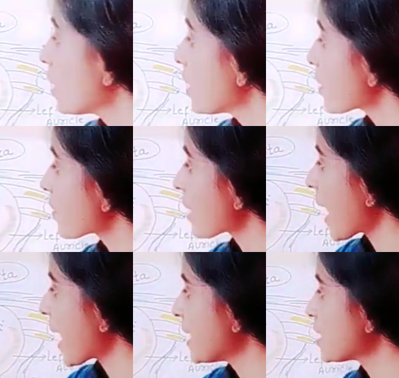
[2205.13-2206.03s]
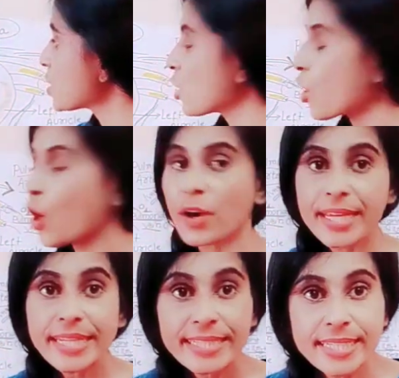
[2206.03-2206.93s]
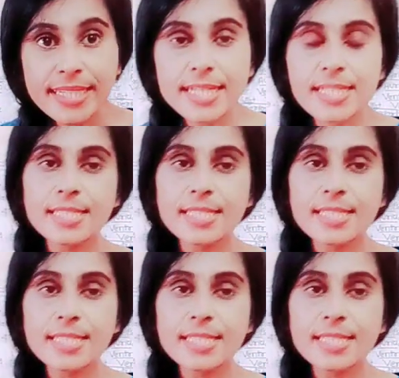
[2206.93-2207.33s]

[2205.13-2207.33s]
right auricles.